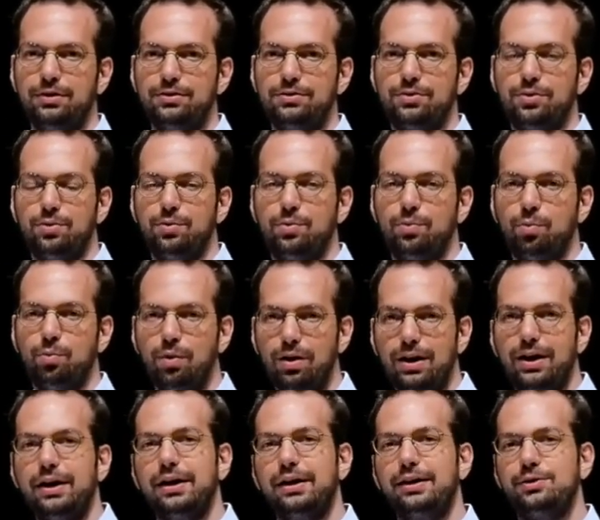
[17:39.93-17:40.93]
So
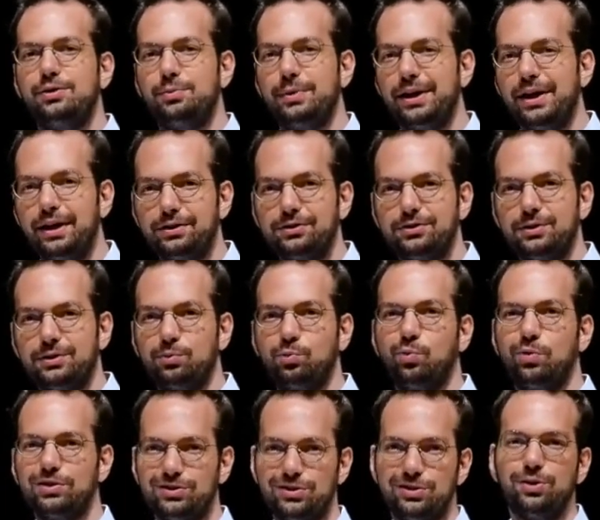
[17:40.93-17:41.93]
why do we actually
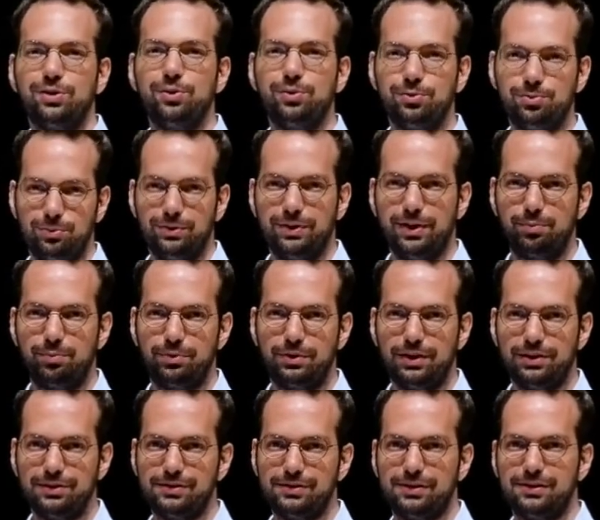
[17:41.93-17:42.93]
want to go through that
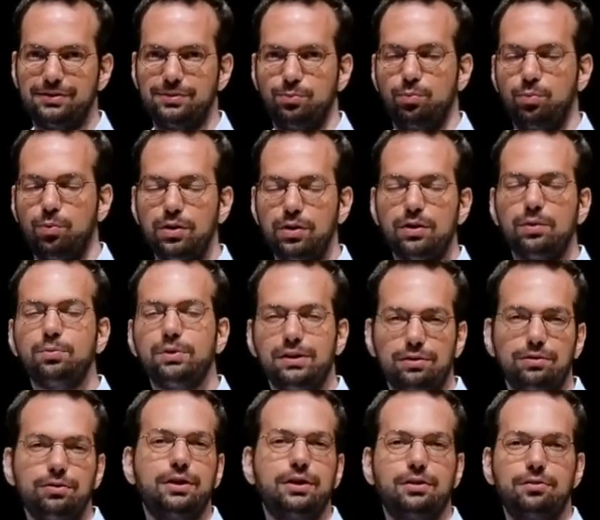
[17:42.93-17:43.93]
process? What are we
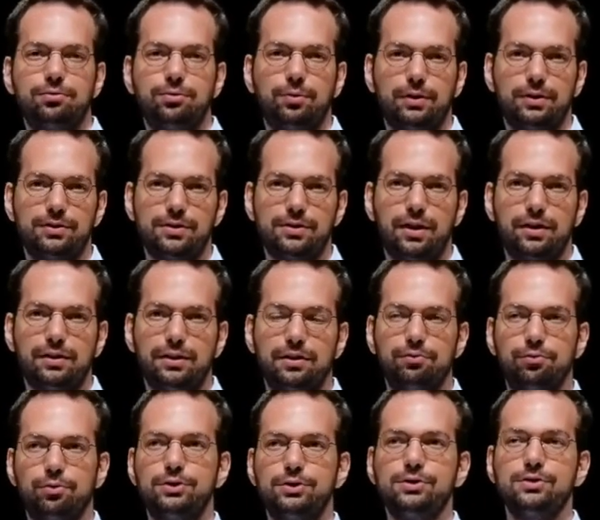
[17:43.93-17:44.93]
looking for exactly?
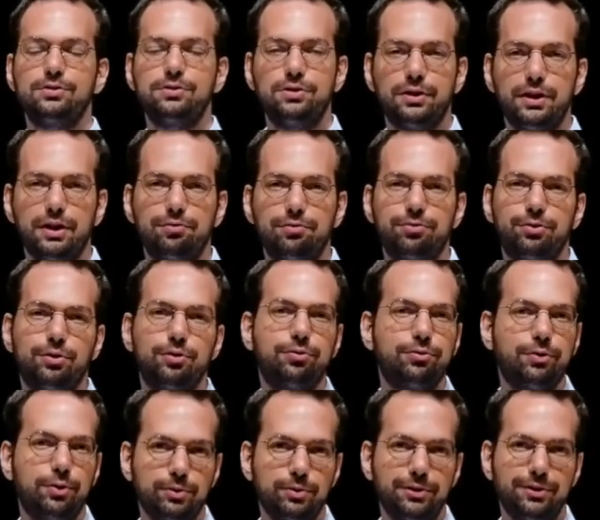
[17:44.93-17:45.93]
If we're just looking for a
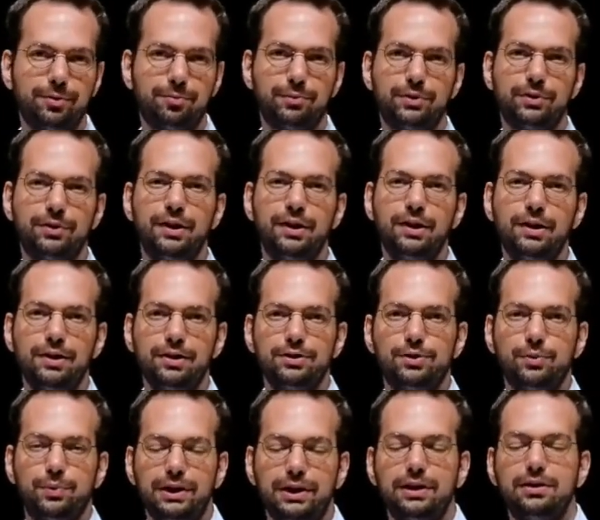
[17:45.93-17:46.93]
phone number,
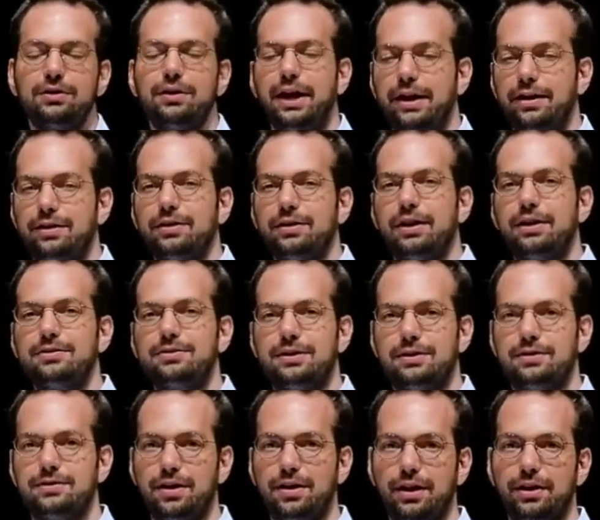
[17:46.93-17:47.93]
do we need to analyze
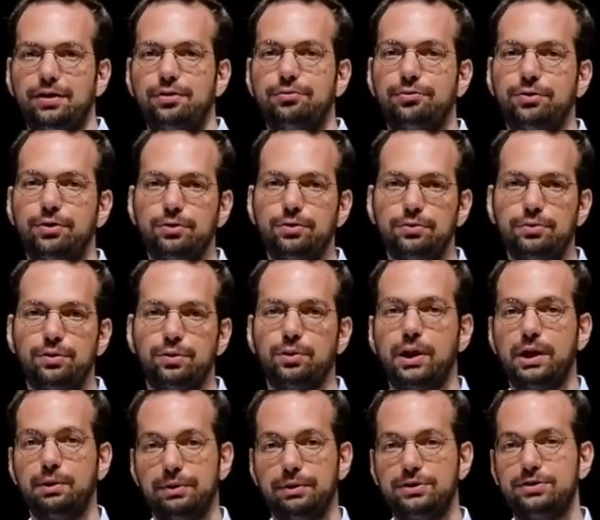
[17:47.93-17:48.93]
the entire phone, or
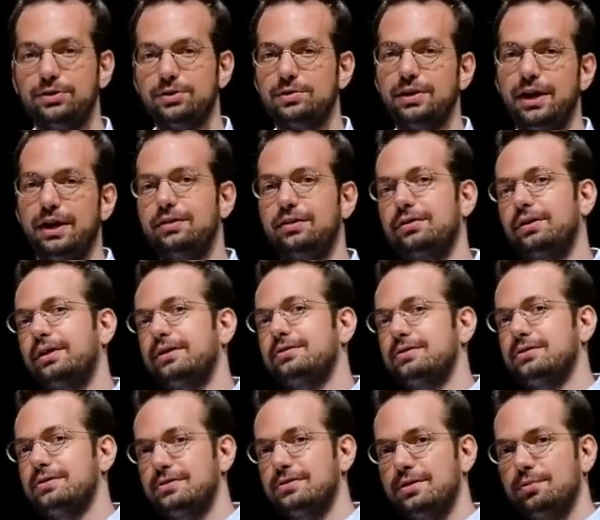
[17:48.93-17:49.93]
can we just
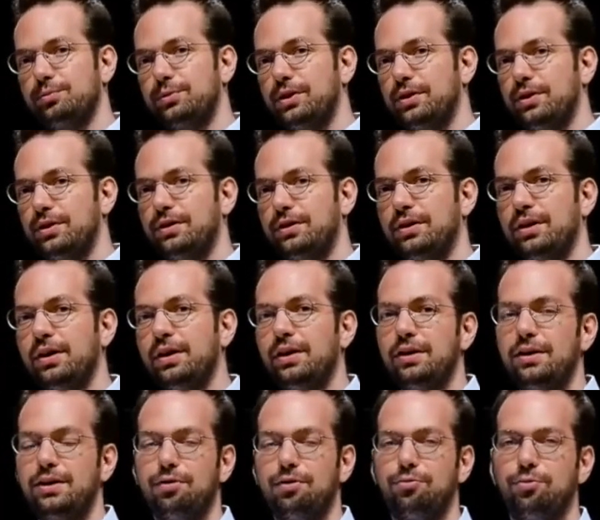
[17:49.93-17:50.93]
analyze the SIM card?
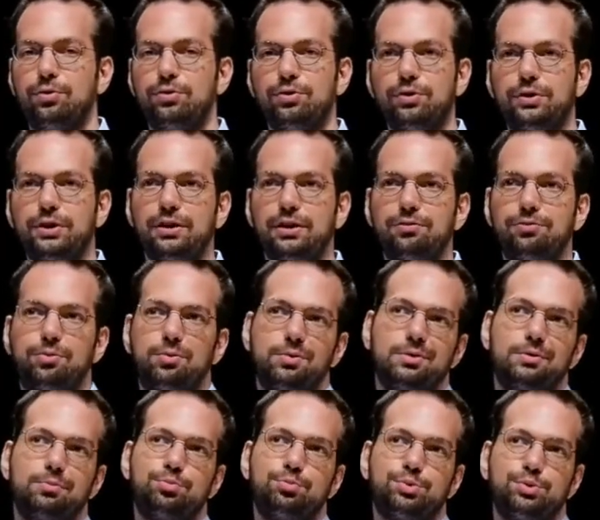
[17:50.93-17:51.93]
If we're looking
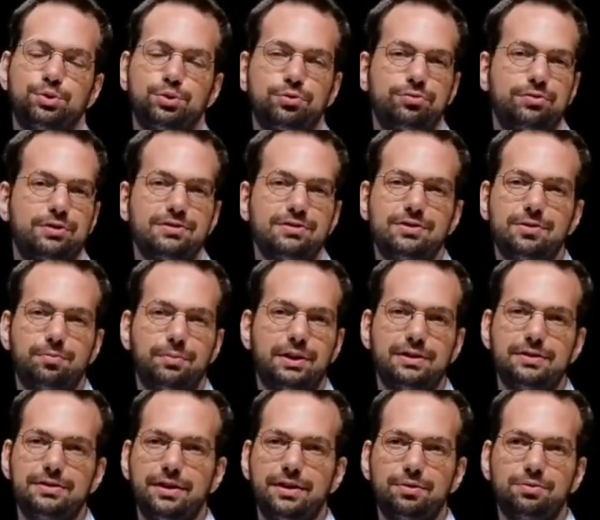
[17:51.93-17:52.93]
for proof that
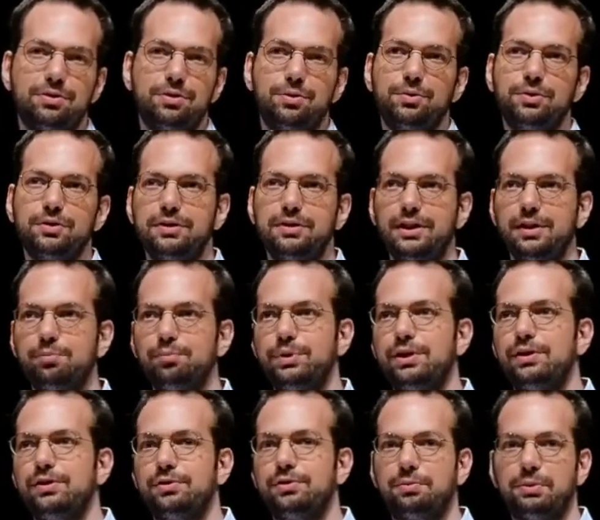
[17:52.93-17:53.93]
somebody downloaded M
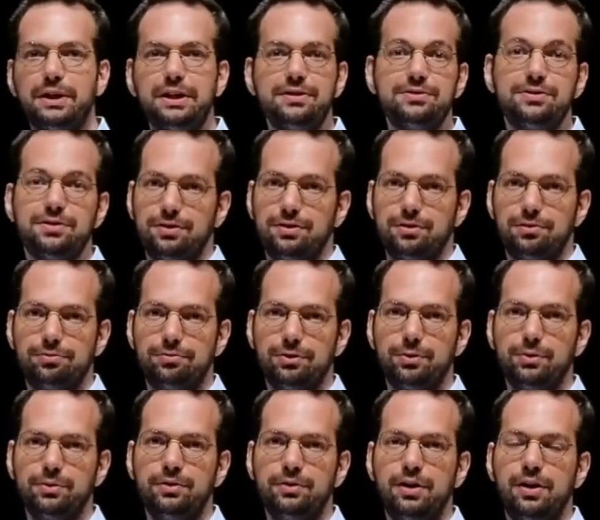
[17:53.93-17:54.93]
P threes to their
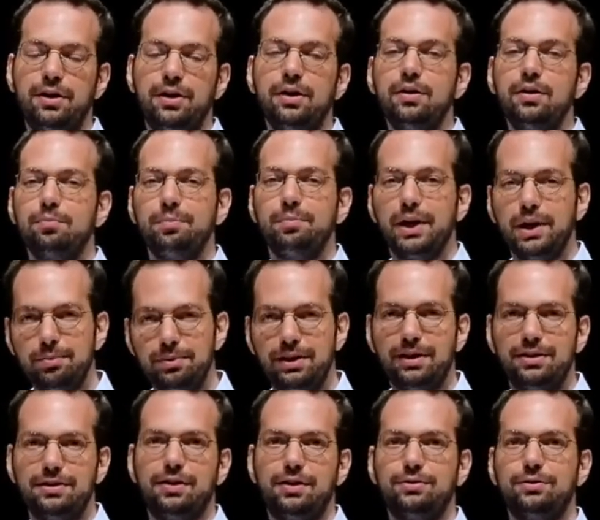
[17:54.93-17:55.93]
phone, maybe
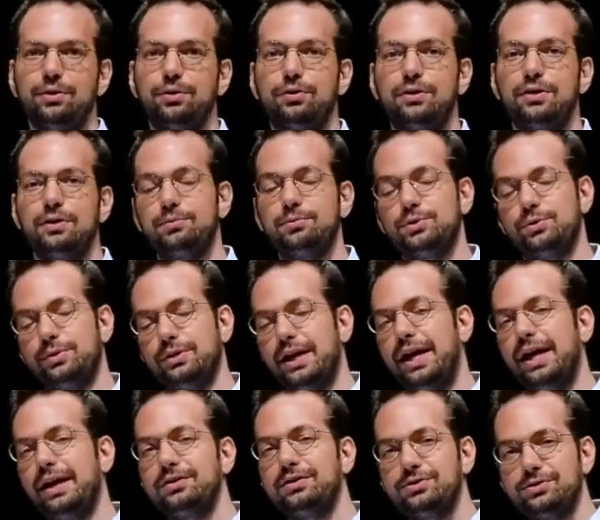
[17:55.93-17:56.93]
they downloaded them to an
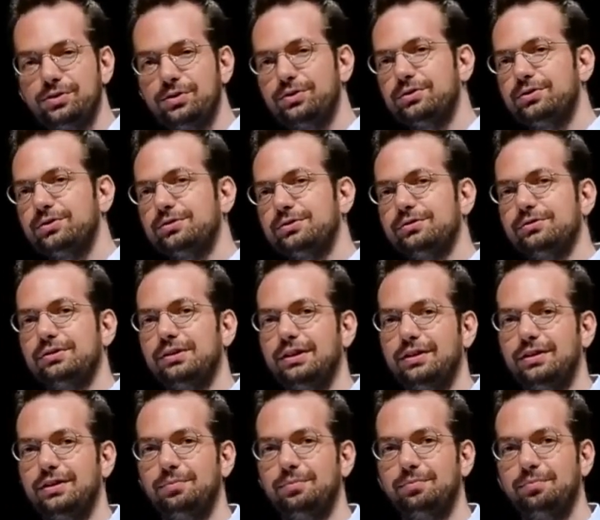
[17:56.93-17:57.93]
external
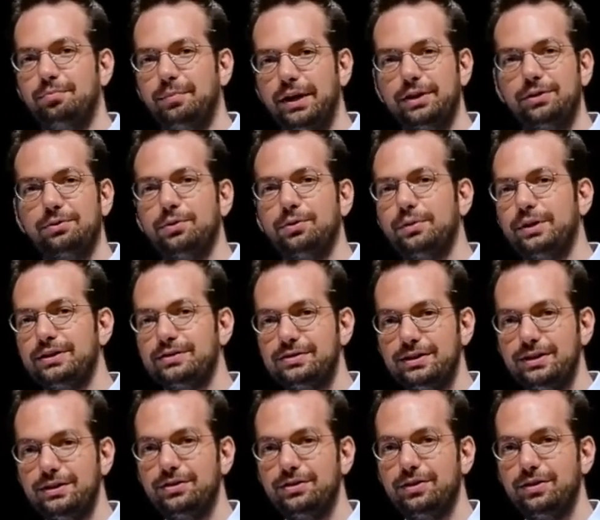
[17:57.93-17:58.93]
um, micro S
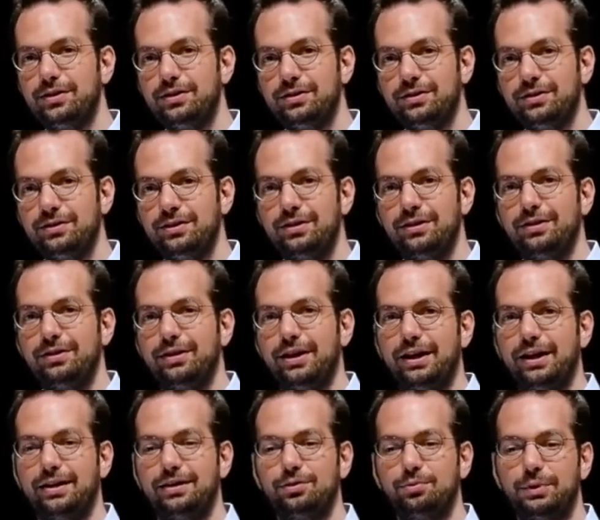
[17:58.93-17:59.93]
D card,
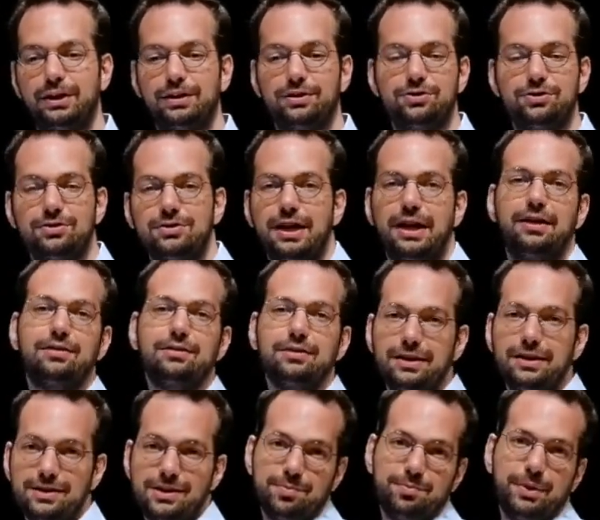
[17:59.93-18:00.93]
and we can just
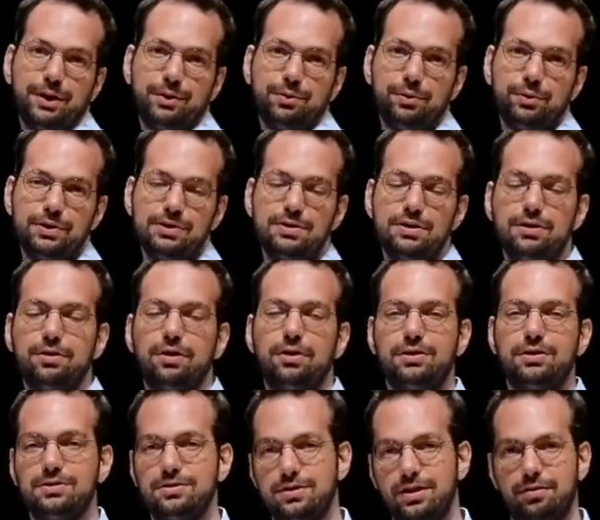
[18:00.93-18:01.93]
analyze the micro S D
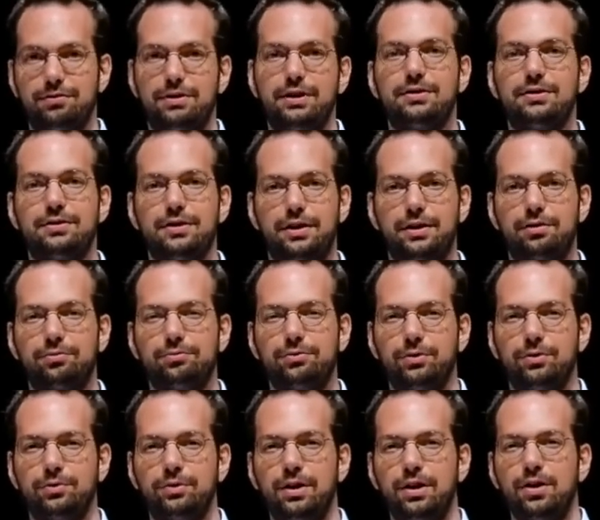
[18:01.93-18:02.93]
card instead of the entire
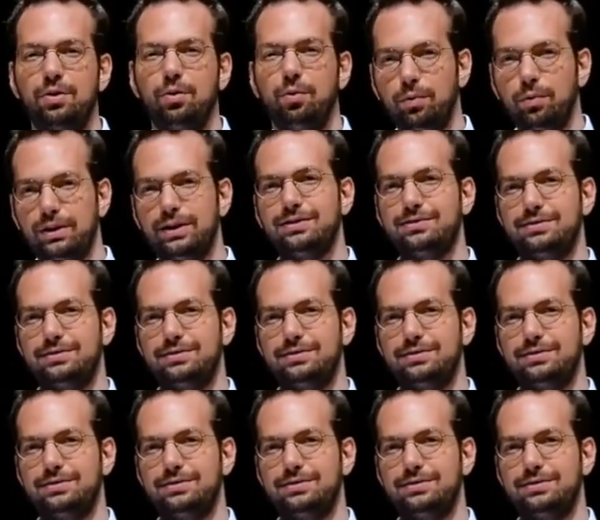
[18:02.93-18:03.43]
phone. What